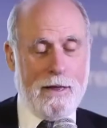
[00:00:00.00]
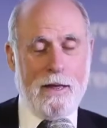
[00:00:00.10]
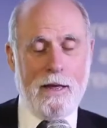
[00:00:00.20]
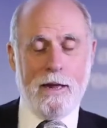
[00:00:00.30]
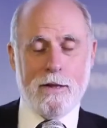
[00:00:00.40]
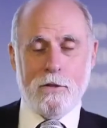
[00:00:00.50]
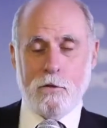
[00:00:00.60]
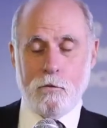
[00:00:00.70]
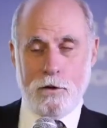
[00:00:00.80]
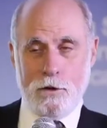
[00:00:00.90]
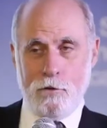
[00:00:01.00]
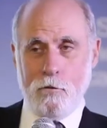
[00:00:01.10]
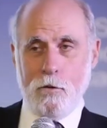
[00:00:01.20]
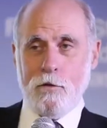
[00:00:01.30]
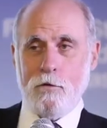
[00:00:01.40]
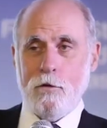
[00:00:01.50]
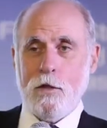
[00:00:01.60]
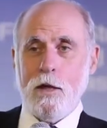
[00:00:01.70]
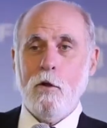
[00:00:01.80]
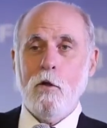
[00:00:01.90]
And it's really two questions.
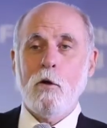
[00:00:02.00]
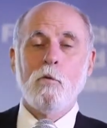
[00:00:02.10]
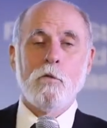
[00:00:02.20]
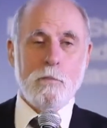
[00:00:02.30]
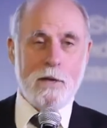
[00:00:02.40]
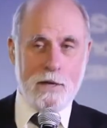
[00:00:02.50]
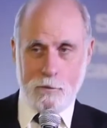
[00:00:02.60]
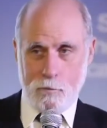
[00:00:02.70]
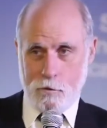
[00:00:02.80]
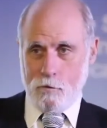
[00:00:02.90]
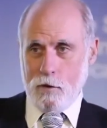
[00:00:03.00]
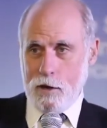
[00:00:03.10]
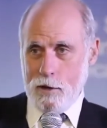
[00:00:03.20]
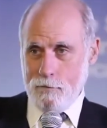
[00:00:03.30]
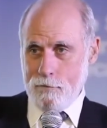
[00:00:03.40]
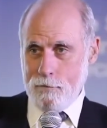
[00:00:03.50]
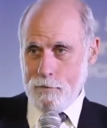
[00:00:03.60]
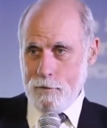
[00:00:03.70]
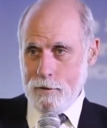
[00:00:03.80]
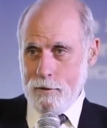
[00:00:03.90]
How long will the medium survive?
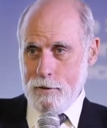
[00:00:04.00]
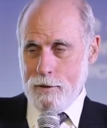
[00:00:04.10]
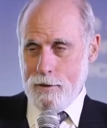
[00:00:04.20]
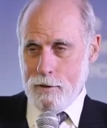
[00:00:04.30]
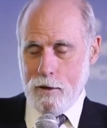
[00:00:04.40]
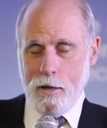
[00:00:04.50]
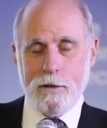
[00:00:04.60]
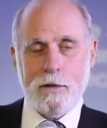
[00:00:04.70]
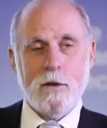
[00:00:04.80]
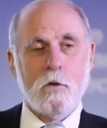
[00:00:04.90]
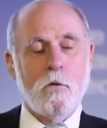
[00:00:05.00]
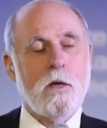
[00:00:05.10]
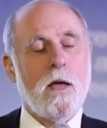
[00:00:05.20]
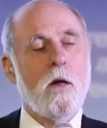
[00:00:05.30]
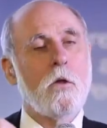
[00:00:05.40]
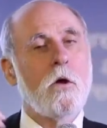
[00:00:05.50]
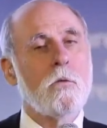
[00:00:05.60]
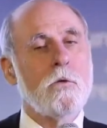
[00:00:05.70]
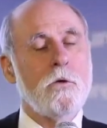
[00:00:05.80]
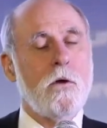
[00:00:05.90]
You know, and then how long
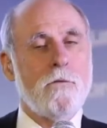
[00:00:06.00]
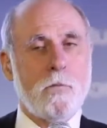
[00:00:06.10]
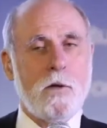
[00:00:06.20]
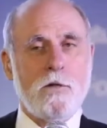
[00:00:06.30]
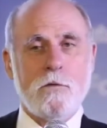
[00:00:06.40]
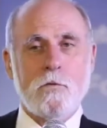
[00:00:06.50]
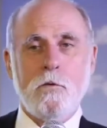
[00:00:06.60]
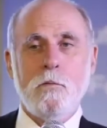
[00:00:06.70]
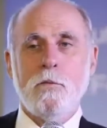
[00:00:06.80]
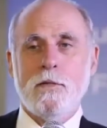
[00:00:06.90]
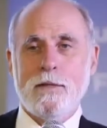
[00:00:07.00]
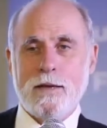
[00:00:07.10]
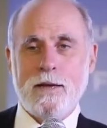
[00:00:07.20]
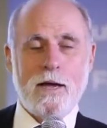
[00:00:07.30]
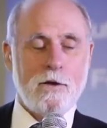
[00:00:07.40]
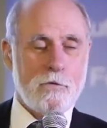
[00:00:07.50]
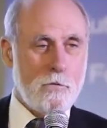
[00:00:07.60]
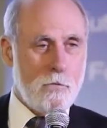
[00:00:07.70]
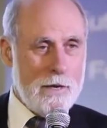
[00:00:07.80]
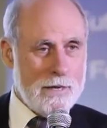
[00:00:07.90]
will you have a piece of equipment that can actually
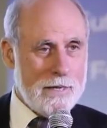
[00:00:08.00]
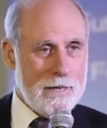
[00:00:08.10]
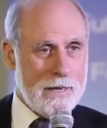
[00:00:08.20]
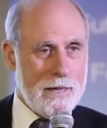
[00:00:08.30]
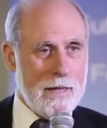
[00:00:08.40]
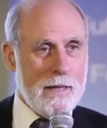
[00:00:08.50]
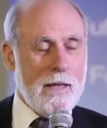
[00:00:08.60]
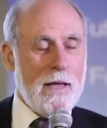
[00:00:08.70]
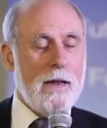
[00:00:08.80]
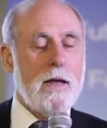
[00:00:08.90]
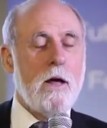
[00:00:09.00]
read it? And how